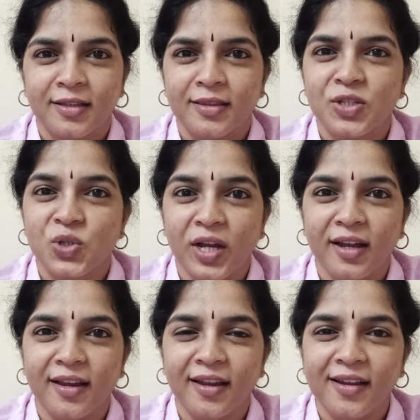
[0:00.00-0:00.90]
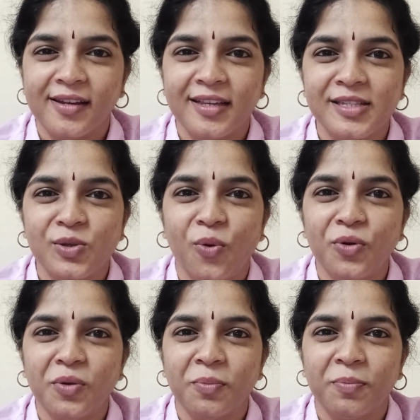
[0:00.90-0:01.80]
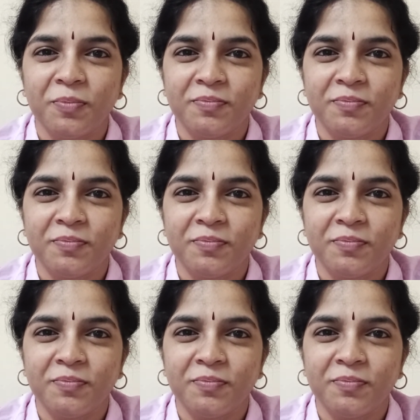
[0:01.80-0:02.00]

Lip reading: The child is going to